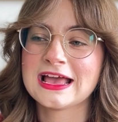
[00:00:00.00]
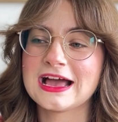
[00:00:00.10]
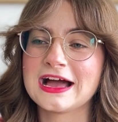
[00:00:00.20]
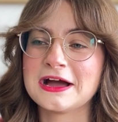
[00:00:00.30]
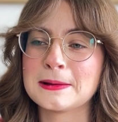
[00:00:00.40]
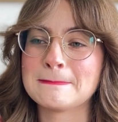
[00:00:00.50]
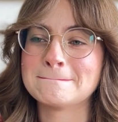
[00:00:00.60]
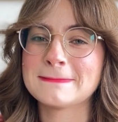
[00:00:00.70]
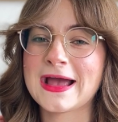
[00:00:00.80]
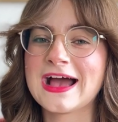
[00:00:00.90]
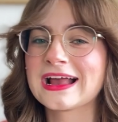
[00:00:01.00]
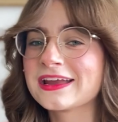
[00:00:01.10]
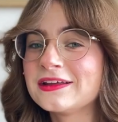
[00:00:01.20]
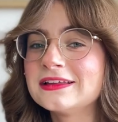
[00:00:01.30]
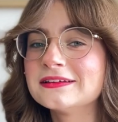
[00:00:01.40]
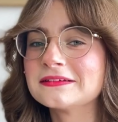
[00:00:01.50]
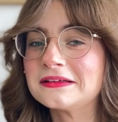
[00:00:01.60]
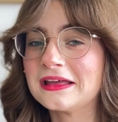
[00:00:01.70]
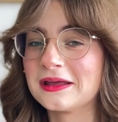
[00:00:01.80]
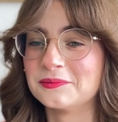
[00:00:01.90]
I
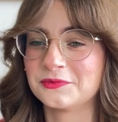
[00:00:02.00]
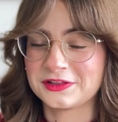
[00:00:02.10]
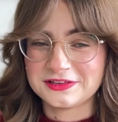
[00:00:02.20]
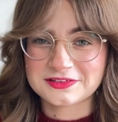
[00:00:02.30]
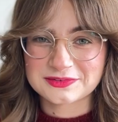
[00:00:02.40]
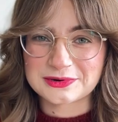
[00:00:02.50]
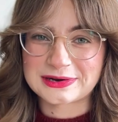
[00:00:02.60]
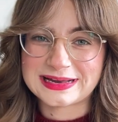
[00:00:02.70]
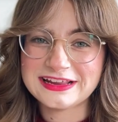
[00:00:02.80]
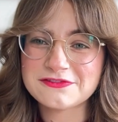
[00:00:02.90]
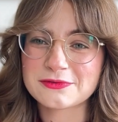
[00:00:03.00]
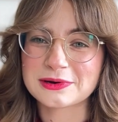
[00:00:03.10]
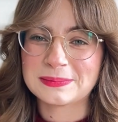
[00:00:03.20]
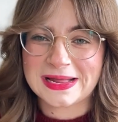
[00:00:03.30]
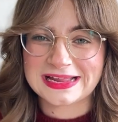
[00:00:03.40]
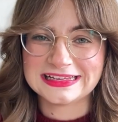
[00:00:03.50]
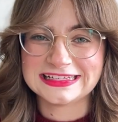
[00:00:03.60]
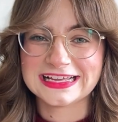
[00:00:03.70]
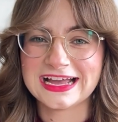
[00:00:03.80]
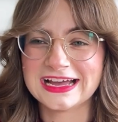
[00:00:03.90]
am really sorry for
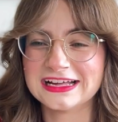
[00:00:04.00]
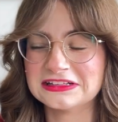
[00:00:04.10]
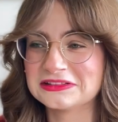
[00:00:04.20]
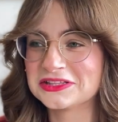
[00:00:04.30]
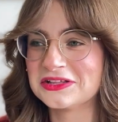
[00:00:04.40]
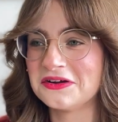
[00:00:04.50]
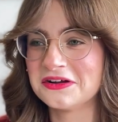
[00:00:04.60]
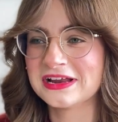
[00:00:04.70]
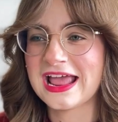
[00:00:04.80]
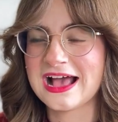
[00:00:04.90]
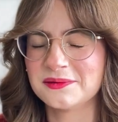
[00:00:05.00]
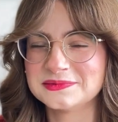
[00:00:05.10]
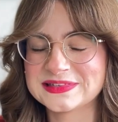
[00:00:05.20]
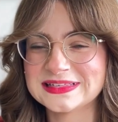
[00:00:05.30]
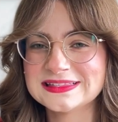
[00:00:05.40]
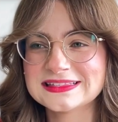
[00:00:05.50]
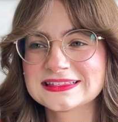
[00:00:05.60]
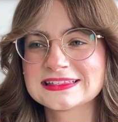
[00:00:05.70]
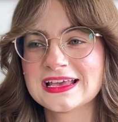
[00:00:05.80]
my long absence.